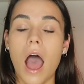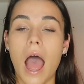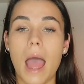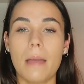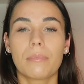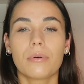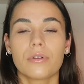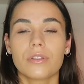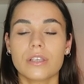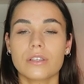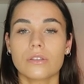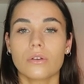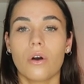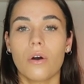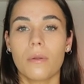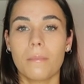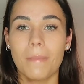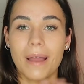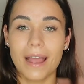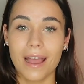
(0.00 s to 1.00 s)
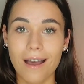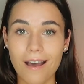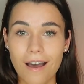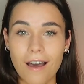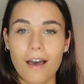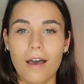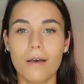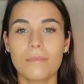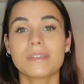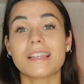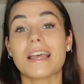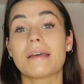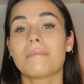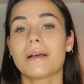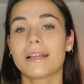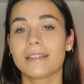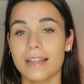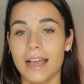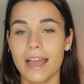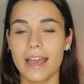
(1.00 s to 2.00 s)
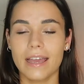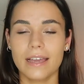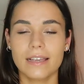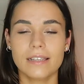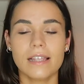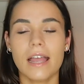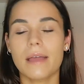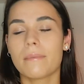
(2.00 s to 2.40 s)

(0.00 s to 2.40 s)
I put this on my arms and my legs